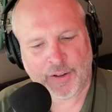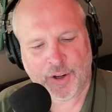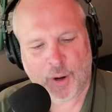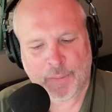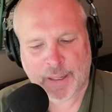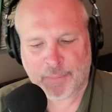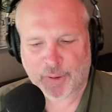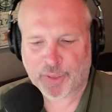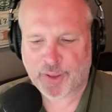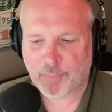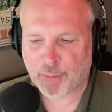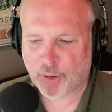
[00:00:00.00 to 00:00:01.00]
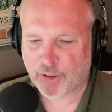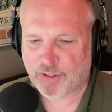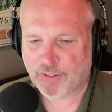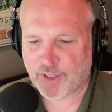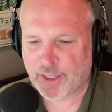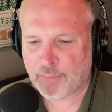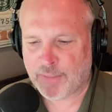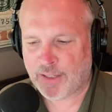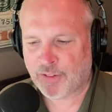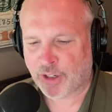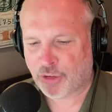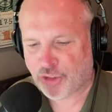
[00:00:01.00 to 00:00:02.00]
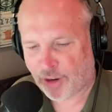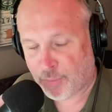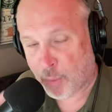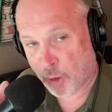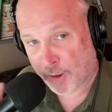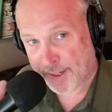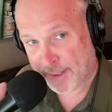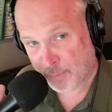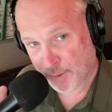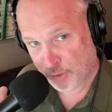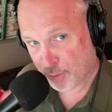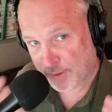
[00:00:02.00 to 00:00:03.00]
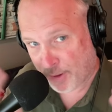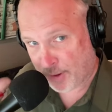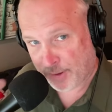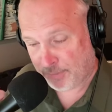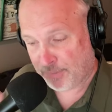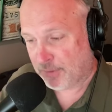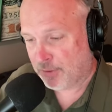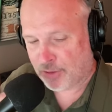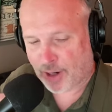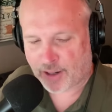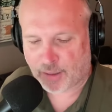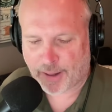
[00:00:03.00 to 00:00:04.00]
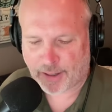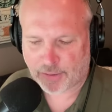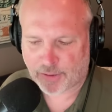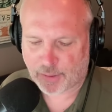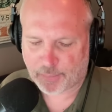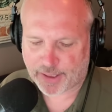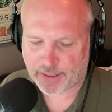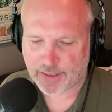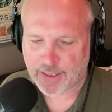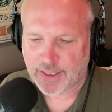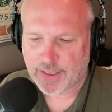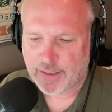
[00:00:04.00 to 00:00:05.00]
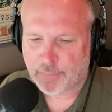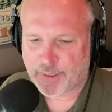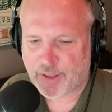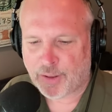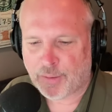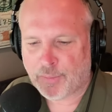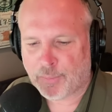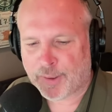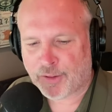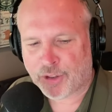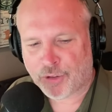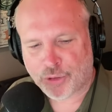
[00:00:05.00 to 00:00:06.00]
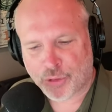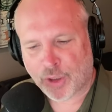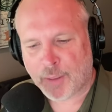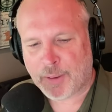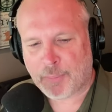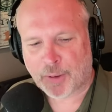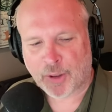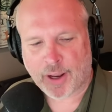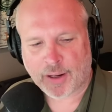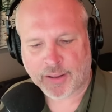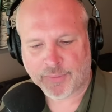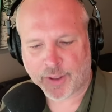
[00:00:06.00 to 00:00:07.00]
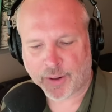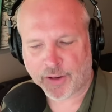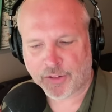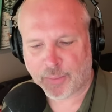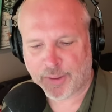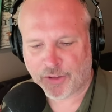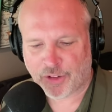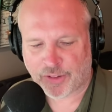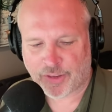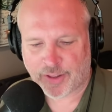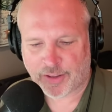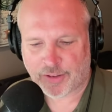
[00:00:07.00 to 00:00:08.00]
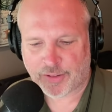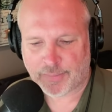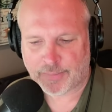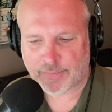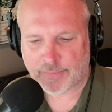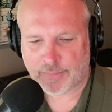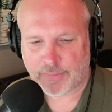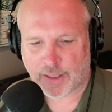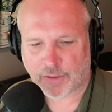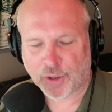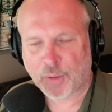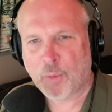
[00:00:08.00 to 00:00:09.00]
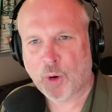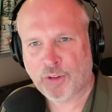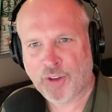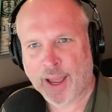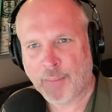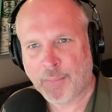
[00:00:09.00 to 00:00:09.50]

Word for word: you know, people think productivity means I shove more in, which we already talked about a little bit. But to, but to truly be productive, there has to be just this a little more time